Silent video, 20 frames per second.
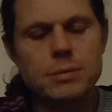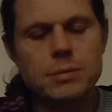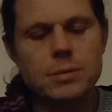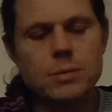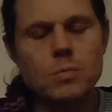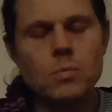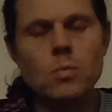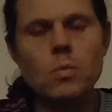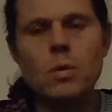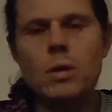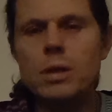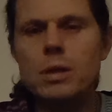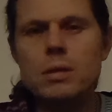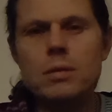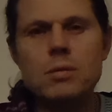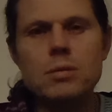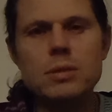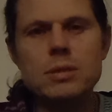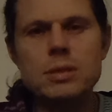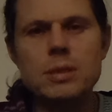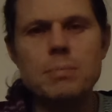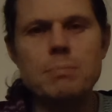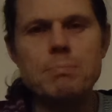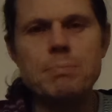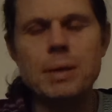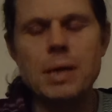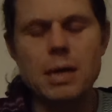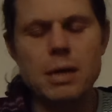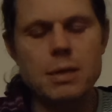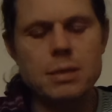The world is a
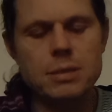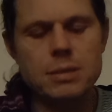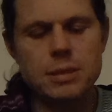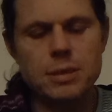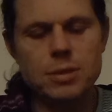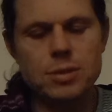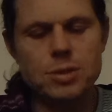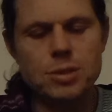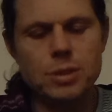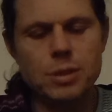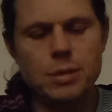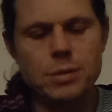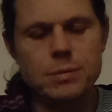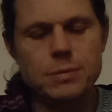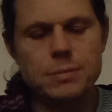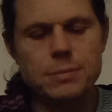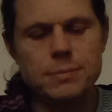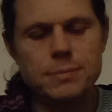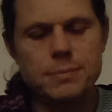passing show.